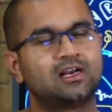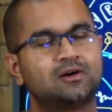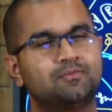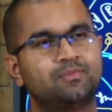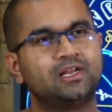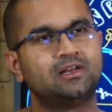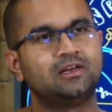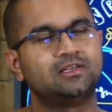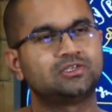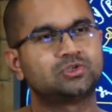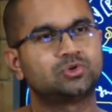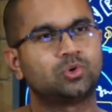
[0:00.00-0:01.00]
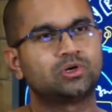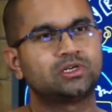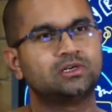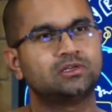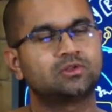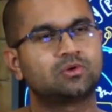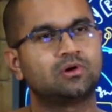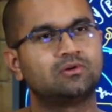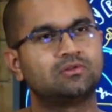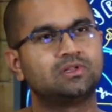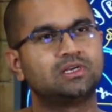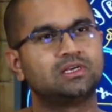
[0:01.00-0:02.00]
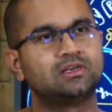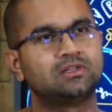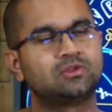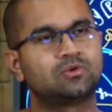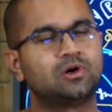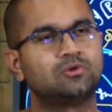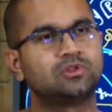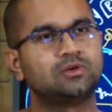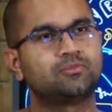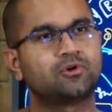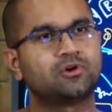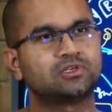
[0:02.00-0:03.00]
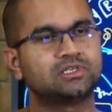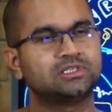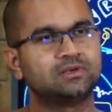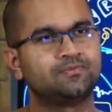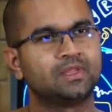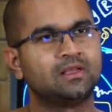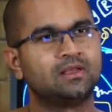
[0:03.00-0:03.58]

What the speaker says: completely distorted throughout the process.